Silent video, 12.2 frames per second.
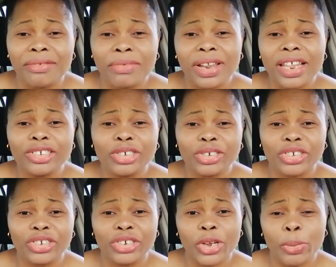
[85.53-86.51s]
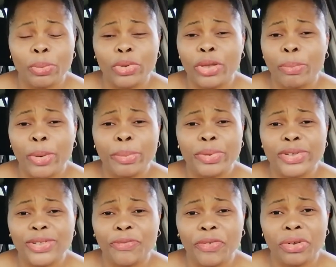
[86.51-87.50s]
relationship, the
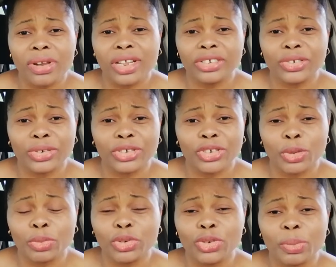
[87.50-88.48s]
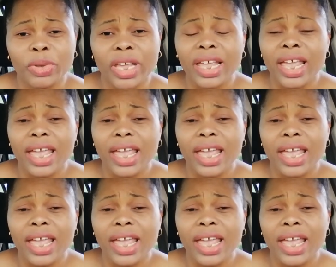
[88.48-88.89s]
purpose of a relationship should be,